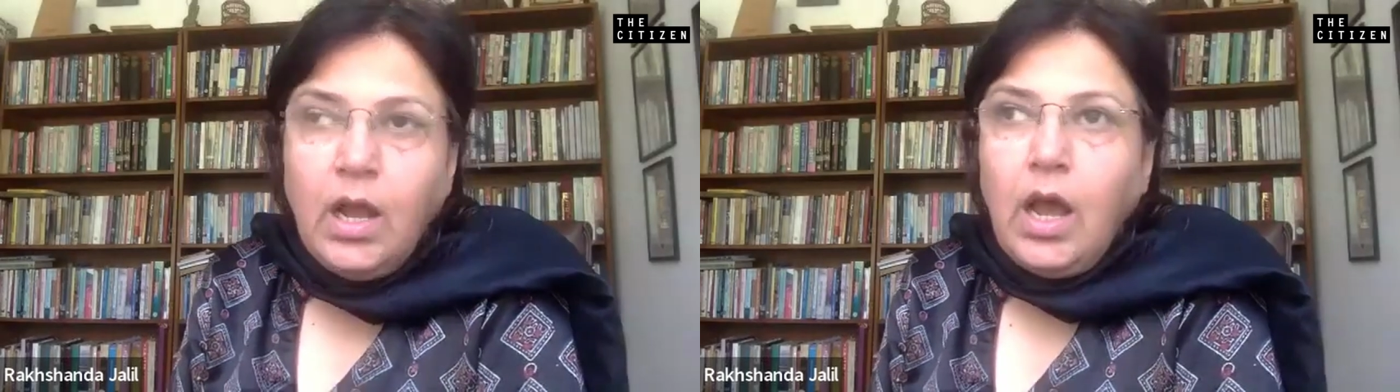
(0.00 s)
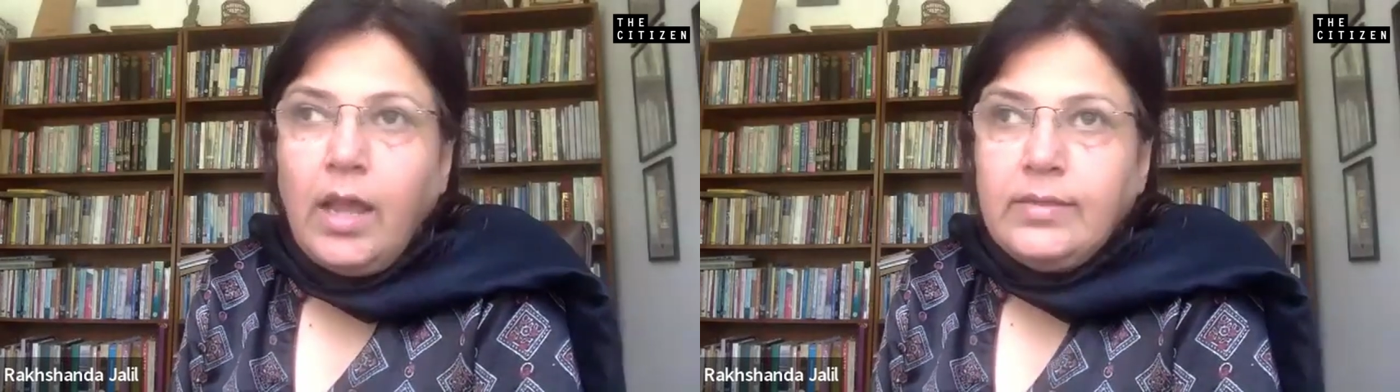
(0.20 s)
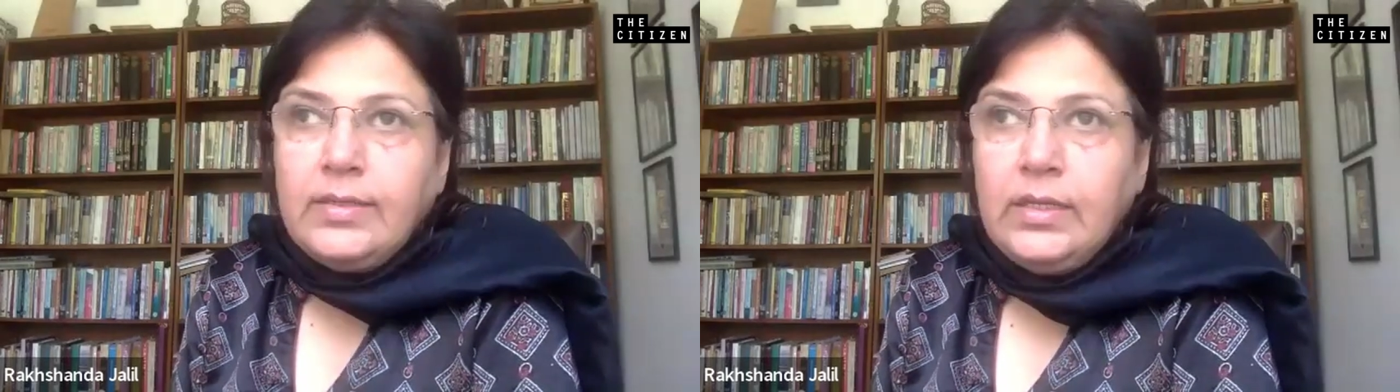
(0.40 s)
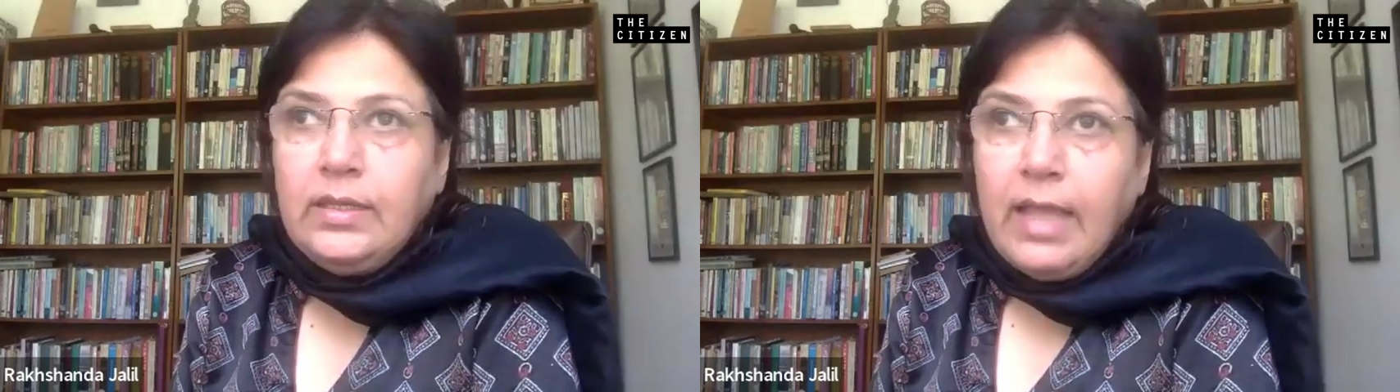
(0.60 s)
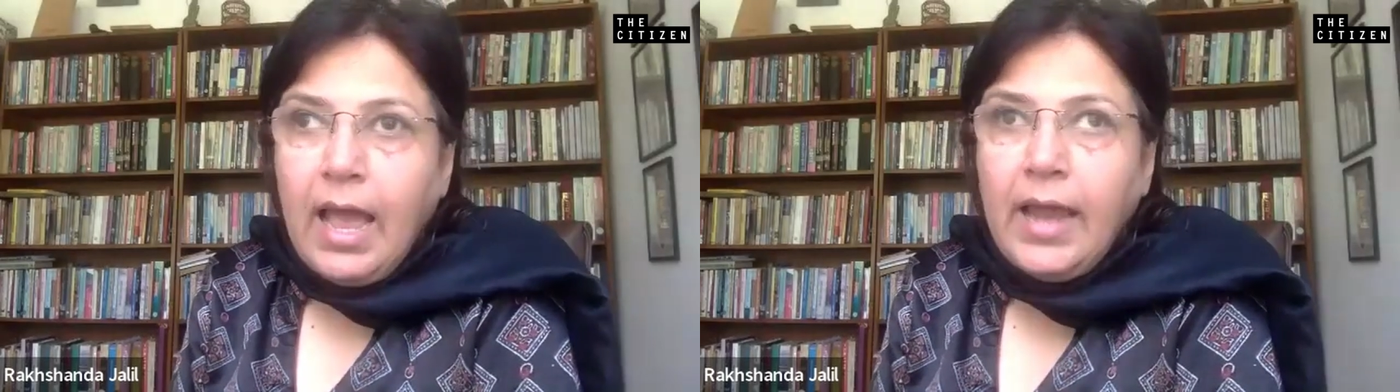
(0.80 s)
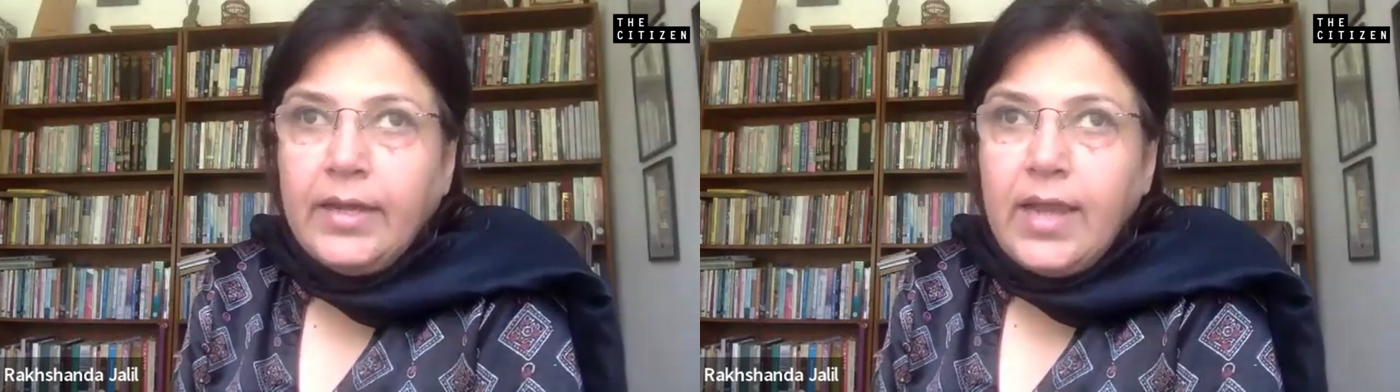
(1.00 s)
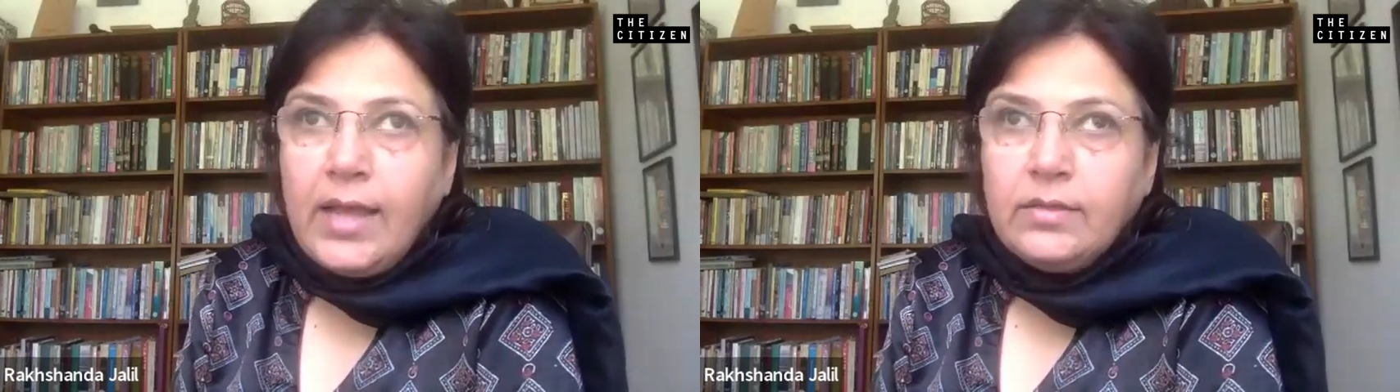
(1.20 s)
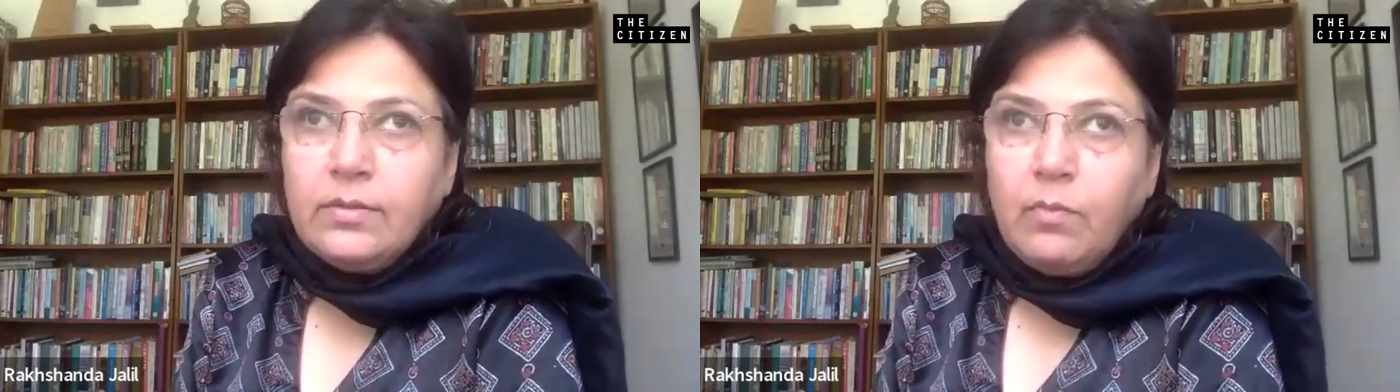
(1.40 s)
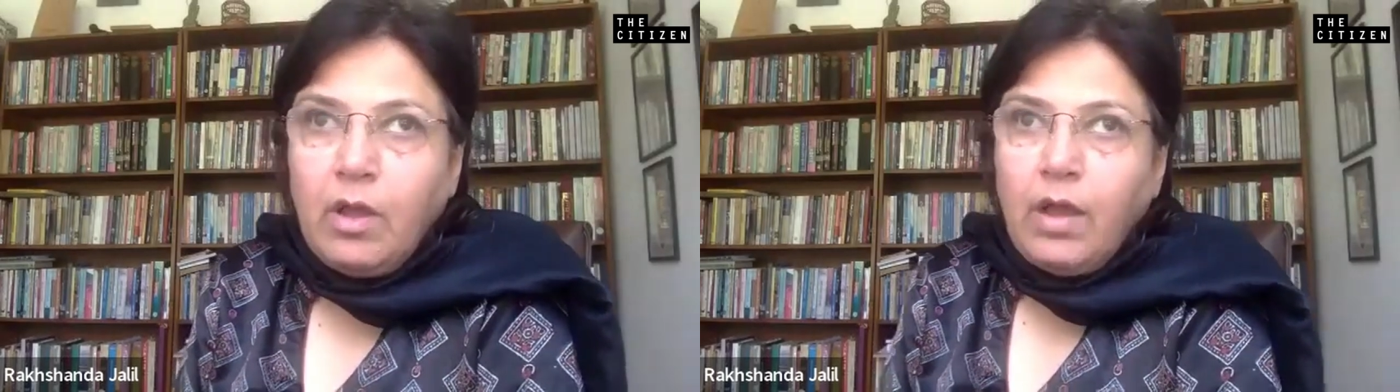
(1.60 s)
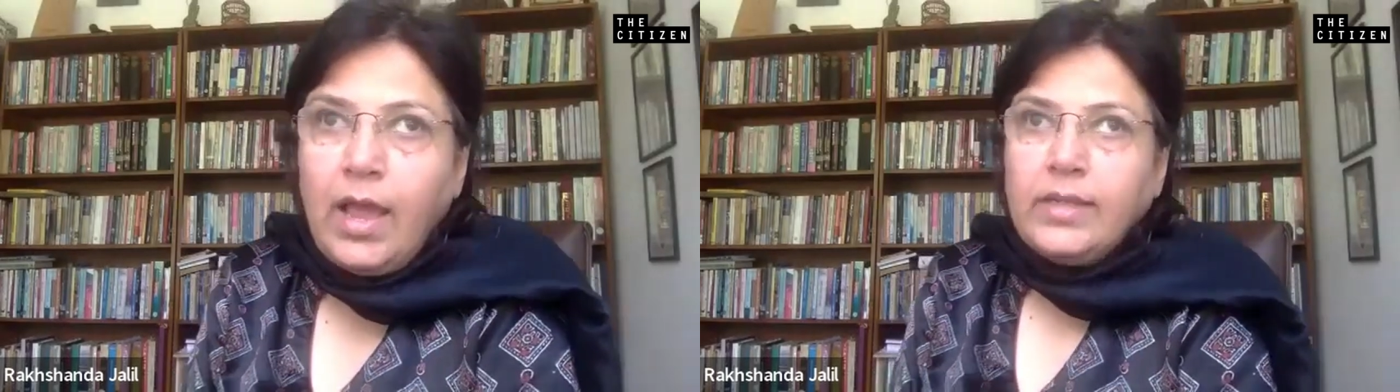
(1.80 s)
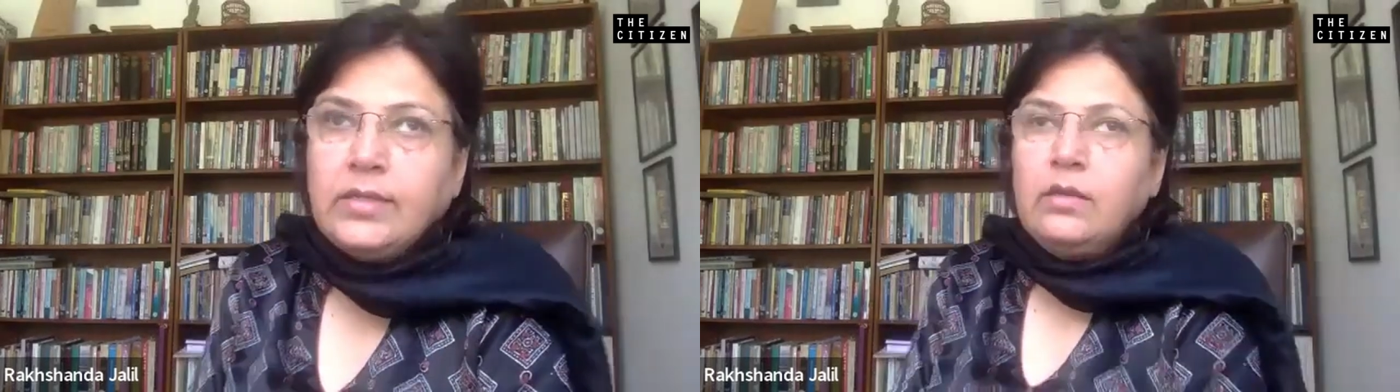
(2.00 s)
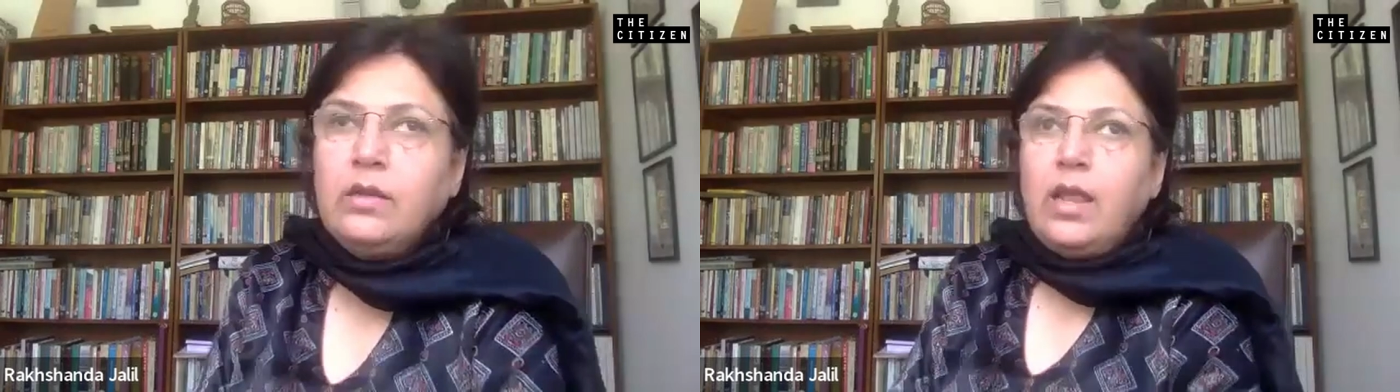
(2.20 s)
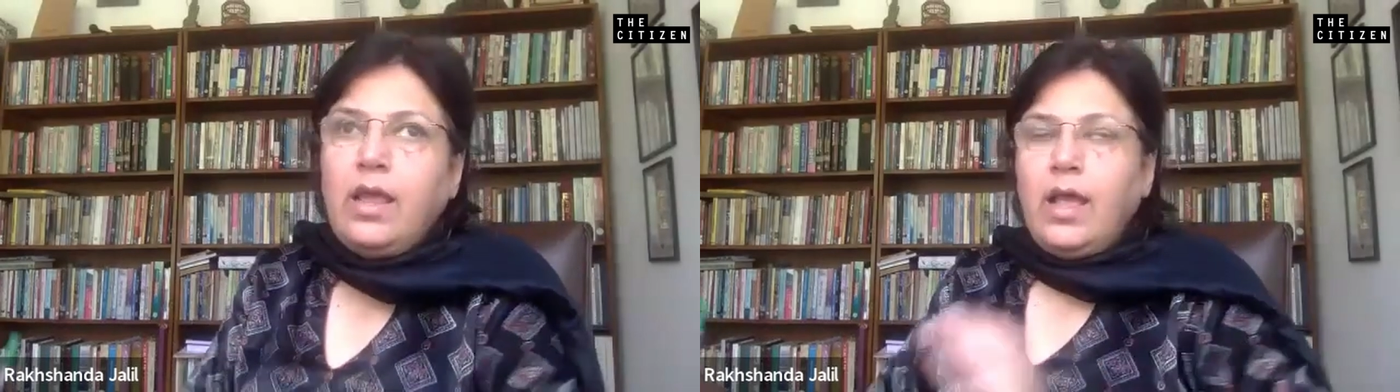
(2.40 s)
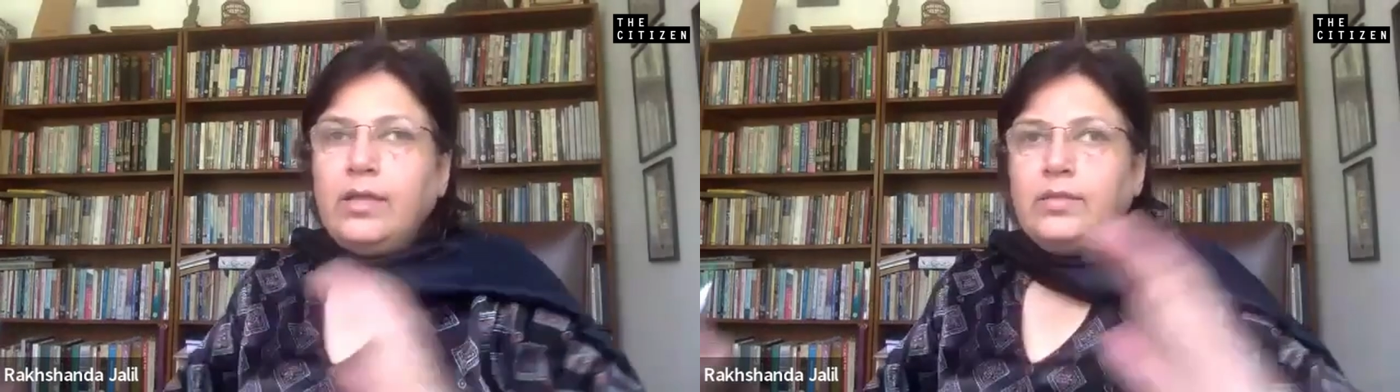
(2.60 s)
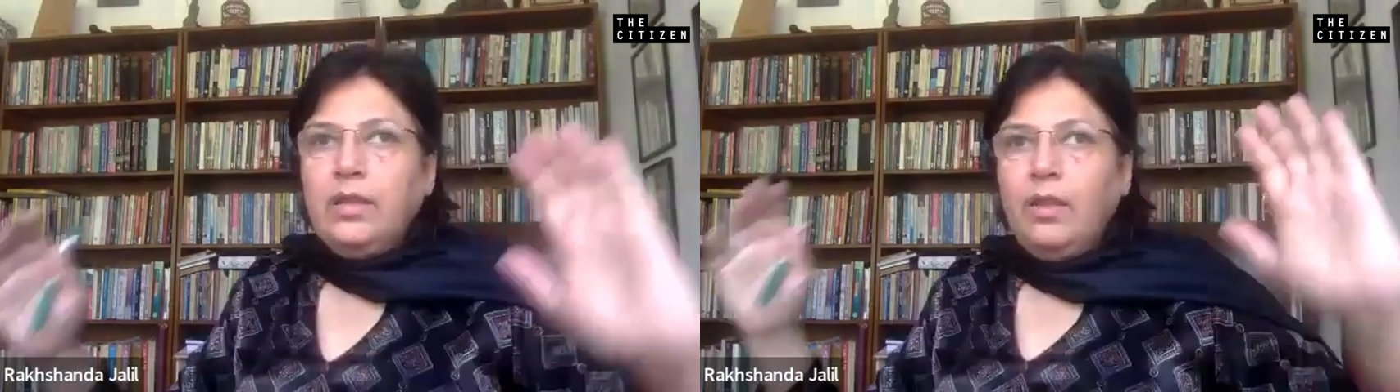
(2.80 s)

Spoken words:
I see that as an